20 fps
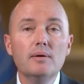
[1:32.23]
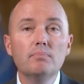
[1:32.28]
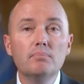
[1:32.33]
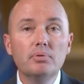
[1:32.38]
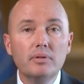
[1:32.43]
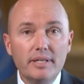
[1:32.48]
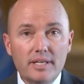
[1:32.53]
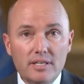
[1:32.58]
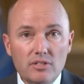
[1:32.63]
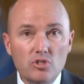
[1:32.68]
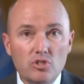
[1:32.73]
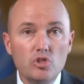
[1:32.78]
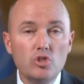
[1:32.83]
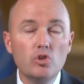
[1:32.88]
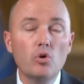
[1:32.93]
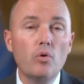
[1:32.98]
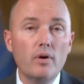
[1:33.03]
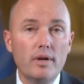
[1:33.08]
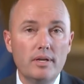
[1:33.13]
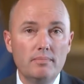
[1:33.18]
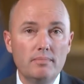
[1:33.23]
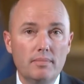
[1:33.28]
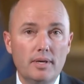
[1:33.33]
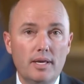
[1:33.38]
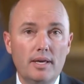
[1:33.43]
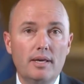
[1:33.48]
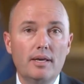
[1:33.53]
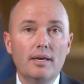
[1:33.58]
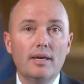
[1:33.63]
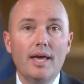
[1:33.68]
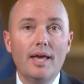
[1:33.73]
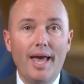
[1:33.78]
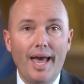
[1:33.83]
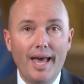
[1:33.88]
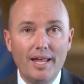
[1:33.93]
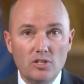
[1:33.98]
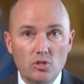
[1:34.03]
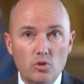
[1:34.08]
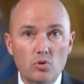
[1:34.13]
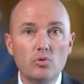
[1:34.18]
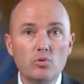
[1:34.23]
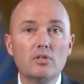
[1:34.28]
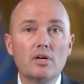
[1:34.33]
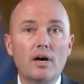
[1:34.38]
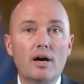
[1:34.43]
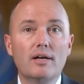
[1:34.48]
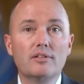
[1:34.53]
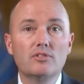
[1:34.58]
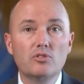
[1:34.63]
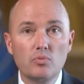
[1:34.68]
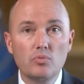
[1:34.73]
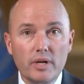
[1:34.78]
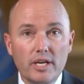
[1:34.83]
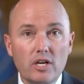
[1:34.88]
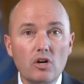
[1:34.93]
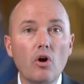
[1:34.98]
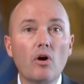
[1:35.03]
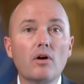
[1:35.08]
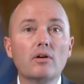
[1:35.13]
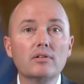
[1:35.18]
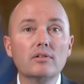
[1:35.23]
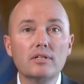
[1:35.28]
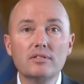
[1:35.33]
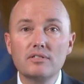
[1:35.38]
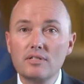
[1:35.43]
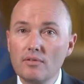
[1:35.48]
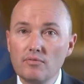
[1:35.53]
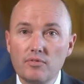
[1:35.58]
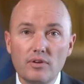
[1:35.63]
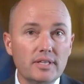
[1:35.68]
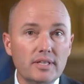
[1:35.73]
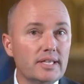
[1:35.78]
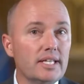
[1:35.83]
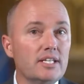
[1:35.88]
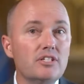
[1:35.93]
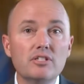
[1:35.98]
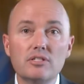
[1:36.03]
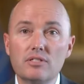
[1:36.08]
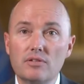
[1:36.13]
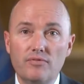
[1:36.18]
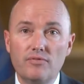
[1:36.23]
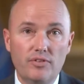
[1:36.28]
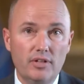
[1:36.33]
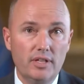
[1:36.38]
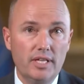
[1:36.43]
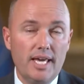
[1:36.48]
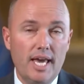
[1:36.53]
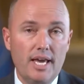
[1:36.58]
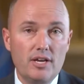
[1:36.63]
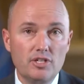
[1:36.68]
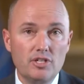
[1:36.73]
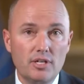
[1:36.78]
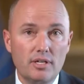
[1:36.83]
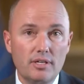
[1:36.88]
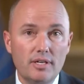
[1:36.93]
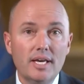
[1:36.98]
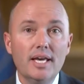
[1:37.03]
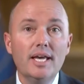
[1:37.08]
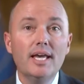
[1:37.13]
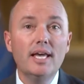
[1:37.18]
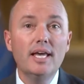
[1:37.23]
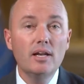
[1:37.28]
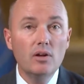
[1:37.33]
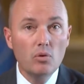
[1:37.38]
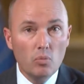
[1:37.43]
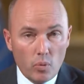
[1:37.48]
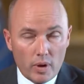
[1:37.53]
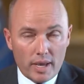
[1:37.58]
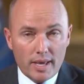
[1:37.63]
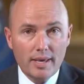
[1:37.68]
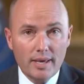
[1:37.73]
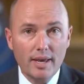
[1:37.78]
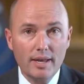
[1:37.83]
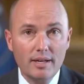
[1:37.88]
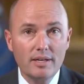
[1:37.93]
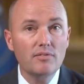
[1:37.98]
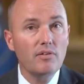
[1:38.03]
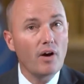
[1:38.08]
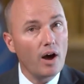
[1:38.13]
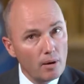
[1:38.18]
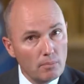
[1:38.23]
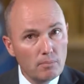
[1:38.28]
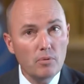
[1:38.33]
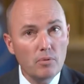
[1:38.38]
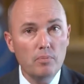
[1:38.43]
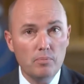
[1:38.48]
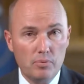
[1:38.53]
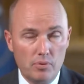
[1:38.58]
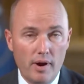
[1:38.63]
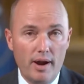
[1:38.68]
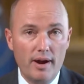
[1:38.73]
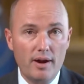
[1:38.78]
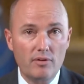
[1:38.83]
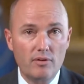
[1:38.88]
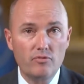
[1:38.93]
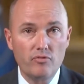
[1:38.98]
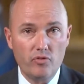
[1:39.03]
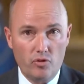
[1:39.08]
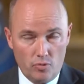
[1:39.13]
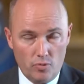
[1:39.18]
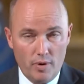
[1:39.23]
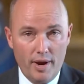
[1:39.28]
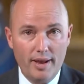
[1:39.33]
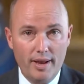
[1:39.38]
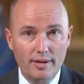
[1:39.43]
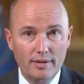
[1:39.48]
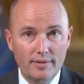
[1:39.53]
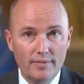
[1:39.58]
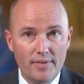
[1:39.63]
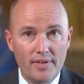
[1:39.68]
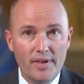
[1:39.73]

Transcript: Please join me and Utahns, regardless of religious affiliation, in a weekend of humble prayer for rain.